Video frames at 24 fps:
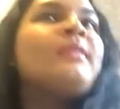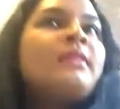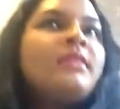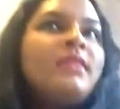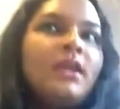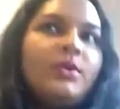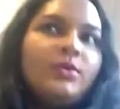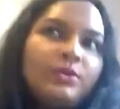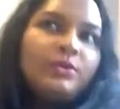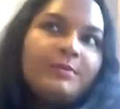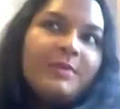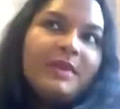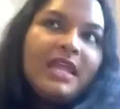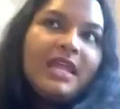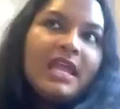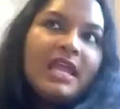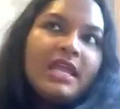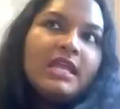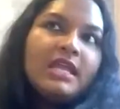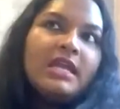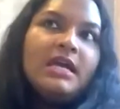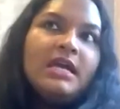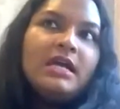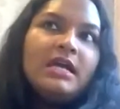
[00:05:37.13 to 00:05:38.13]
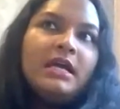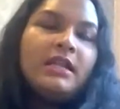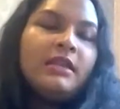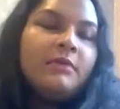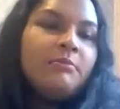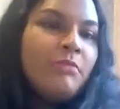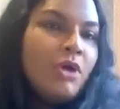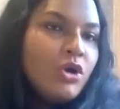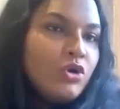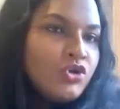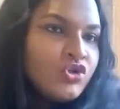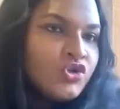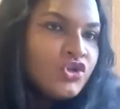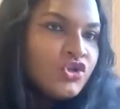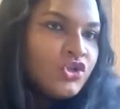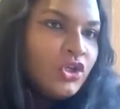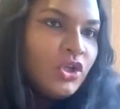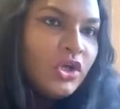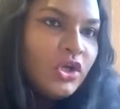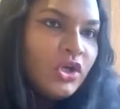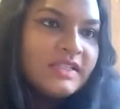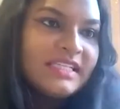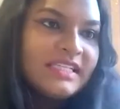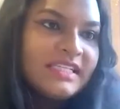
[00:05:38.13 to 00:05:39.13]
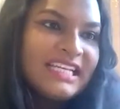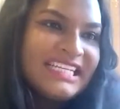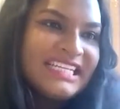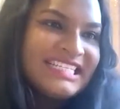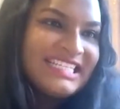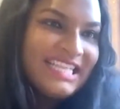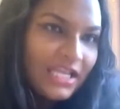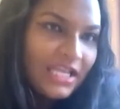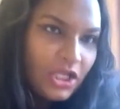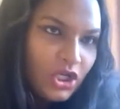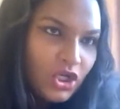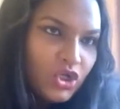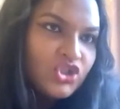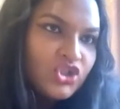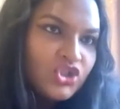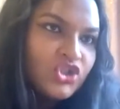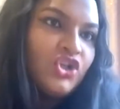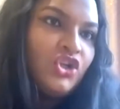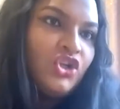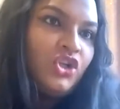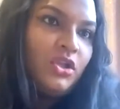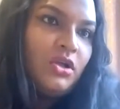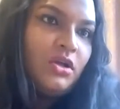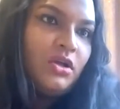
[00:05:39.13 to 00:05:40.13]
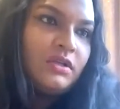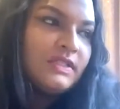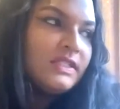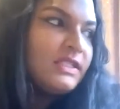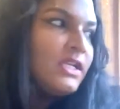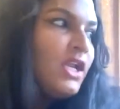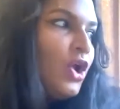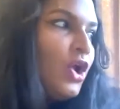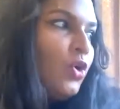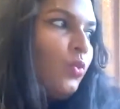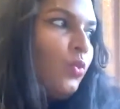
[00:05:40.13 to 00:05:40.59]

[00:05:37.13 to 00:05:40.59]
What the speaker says: There would be an emotional loss and a psychological loss.